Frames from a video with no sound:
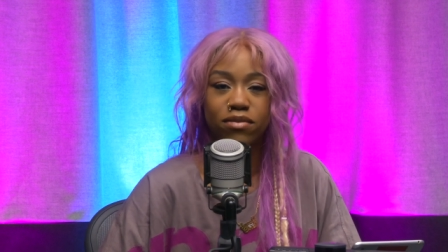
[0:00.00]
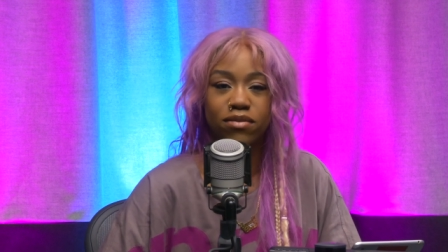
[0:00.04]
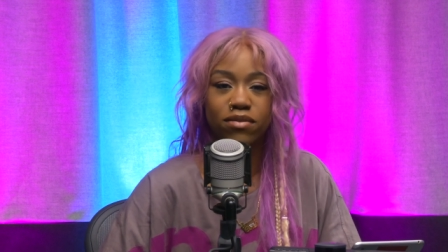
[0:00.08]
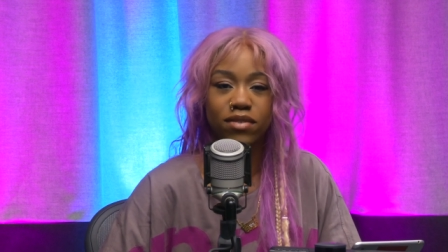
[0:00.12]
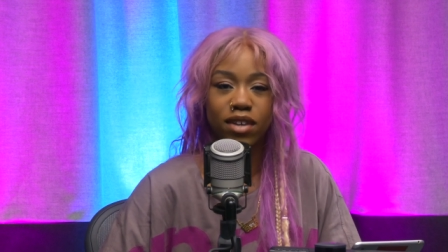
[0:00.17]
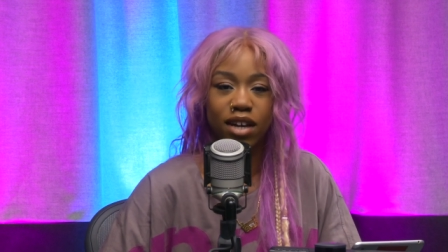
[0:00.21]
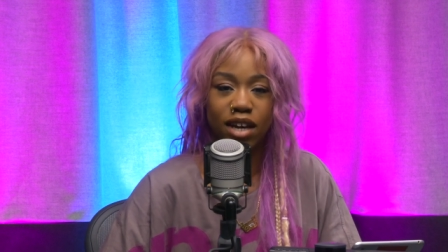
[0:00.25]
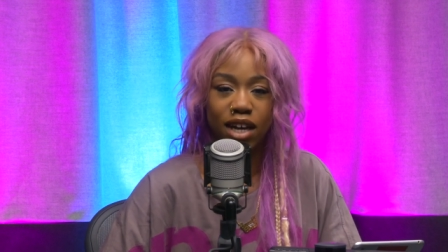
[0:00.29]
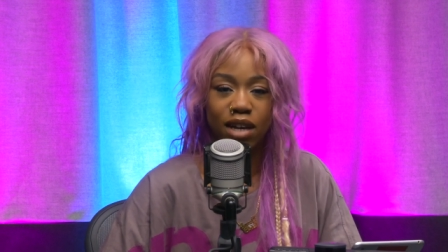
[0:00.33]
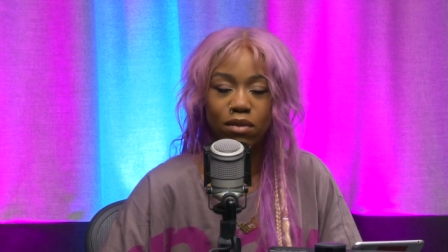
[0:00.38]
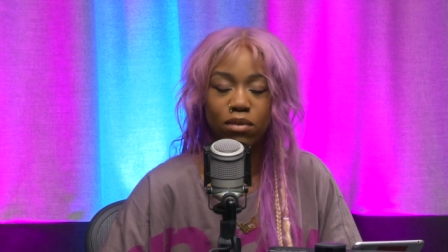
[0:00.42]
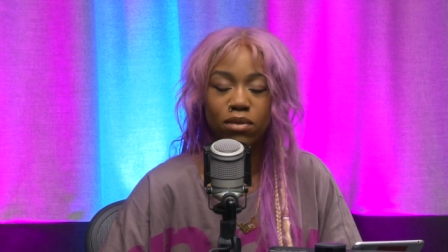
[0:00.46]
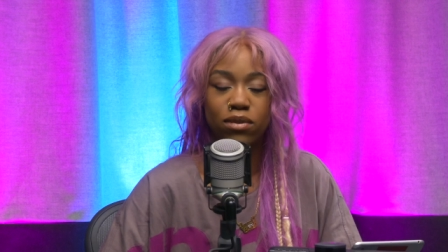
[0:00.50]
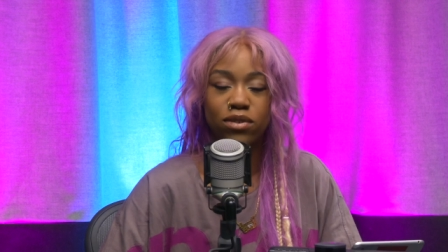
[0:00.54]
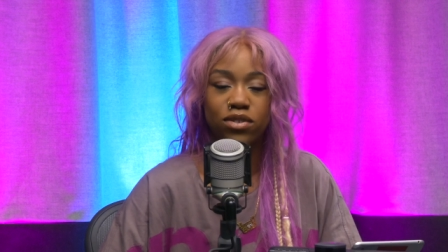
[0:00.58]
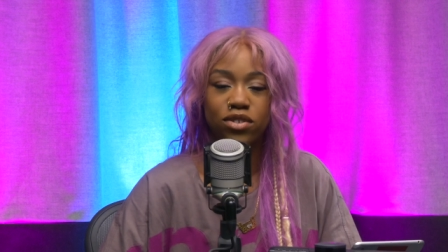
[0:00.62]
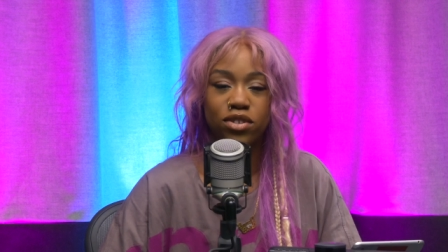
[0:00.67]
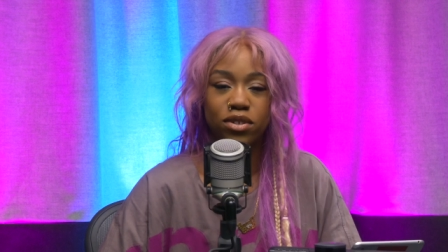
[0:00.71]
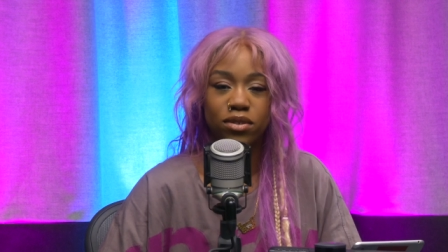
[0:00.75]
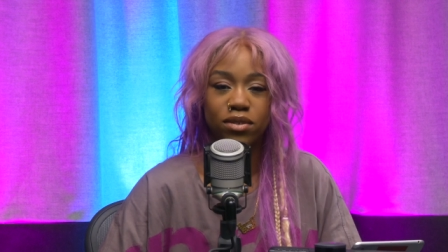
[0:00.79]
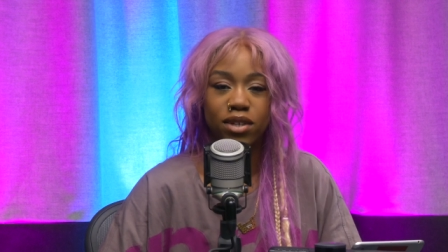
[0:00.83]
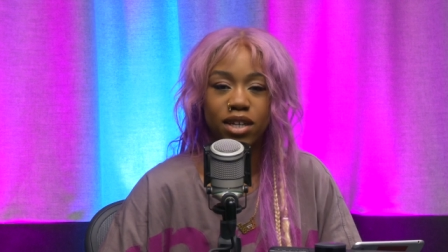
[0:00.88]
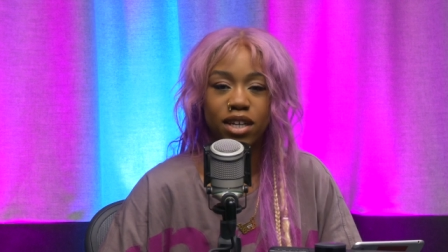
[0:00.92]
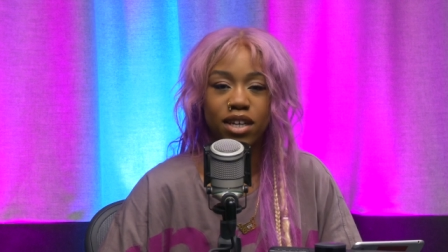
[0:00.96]
that I would
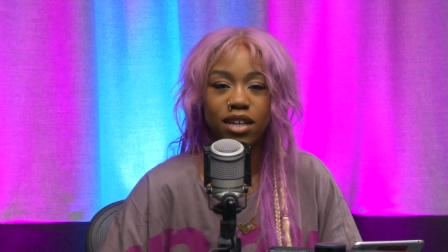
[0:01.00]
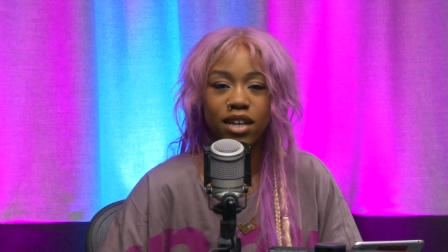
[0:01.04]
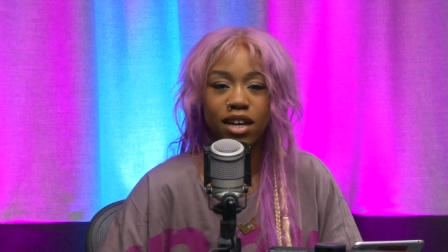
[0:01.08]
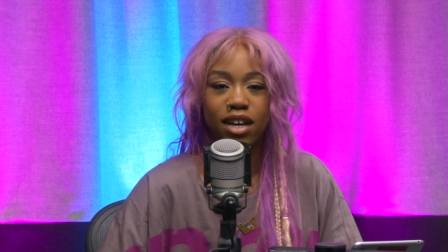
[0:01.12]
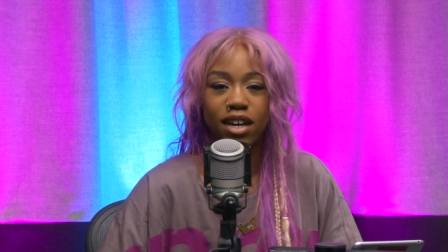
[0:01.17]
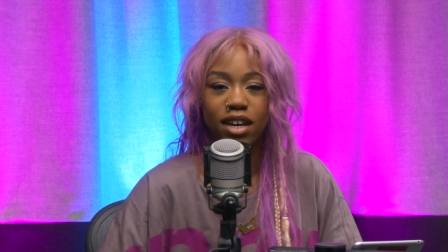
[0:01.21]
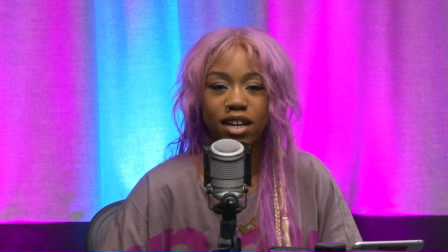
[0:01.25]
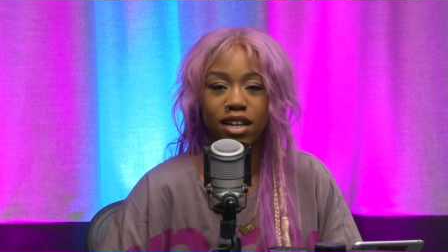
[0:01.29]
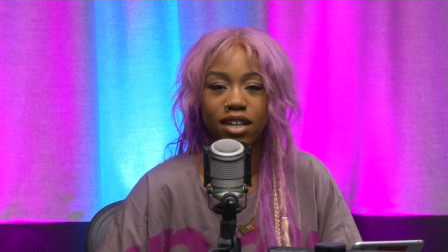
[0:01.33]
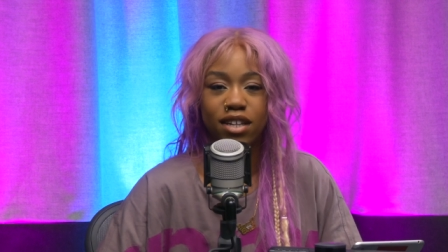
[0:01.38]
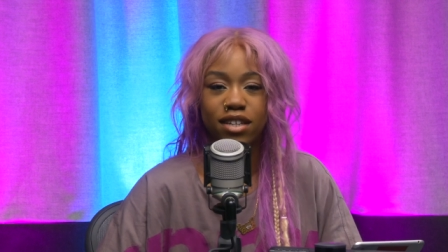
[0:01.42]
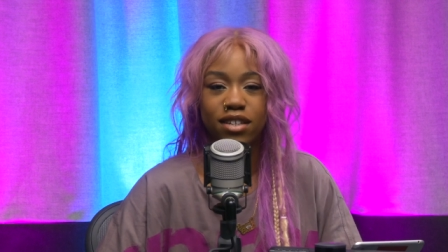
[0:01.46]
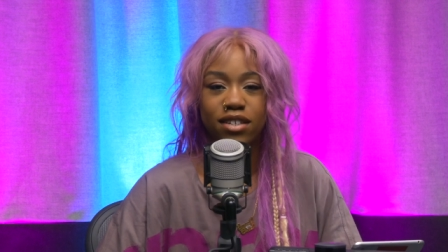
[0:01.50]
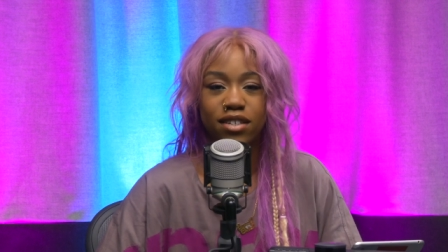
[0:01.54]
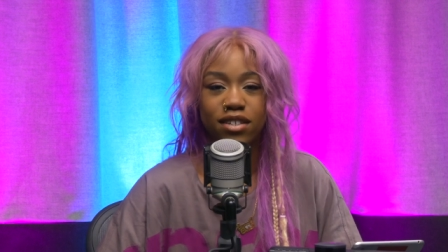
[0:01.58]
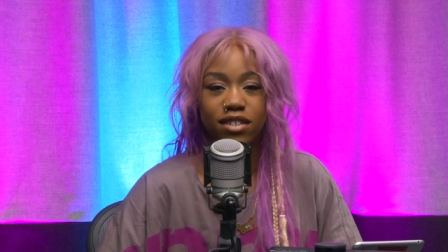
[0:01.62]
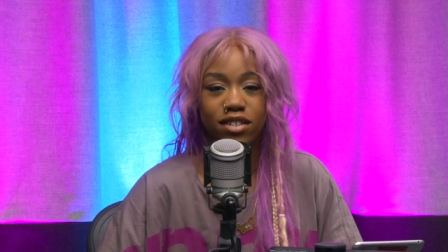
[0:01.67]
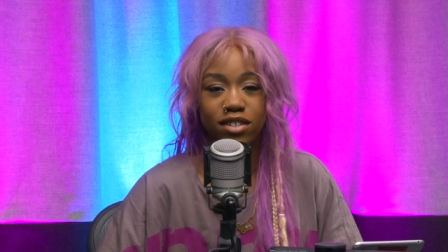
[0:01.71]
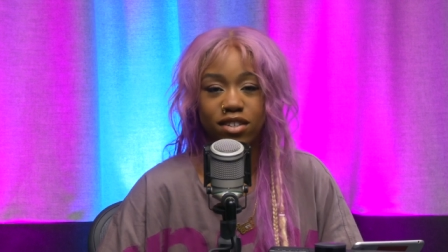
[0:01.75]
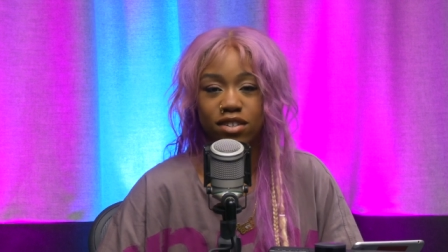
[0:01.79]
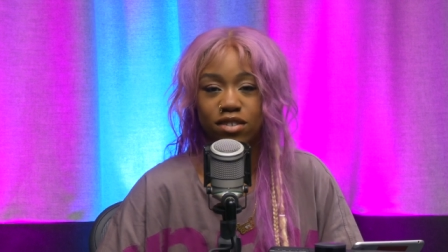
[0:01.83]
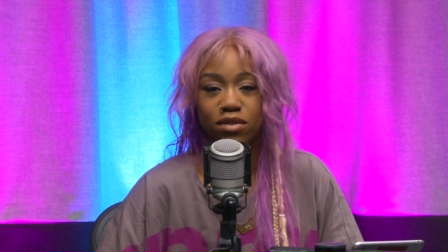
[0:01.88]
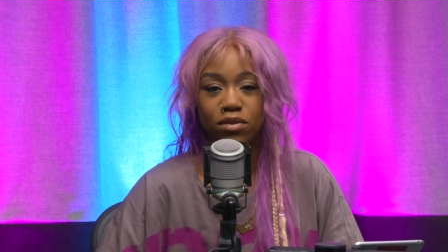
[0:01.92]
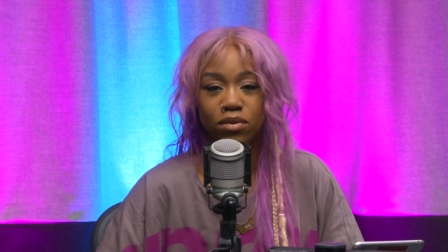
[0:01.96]
do it and he
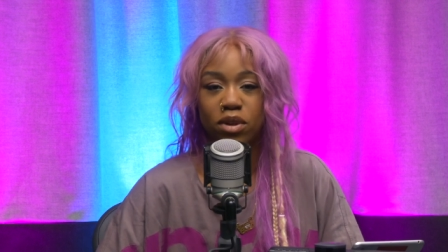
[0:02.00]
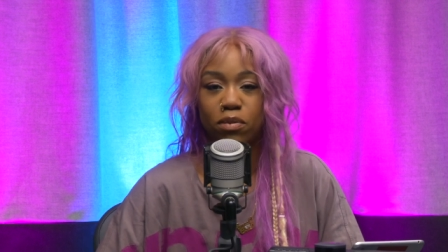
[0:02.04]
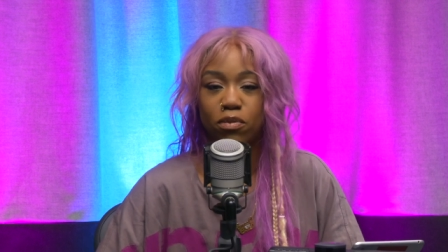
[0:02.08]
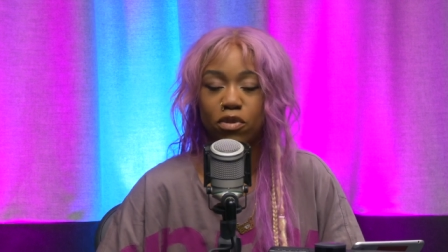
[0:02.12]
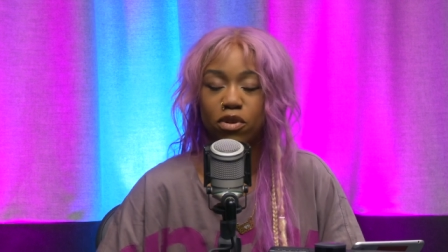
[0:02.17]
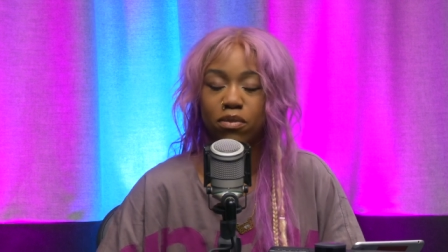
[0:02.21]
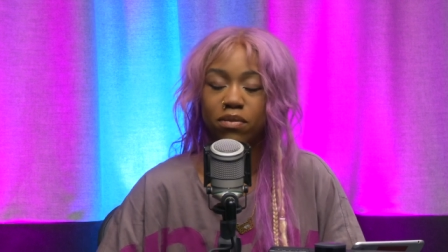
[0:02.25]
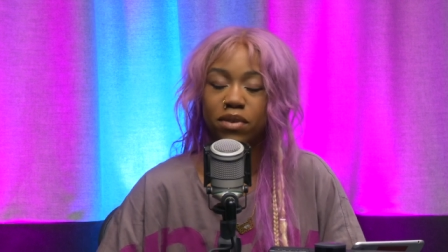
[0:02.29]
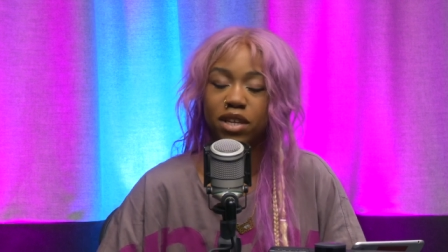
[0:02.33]
doesn't want to put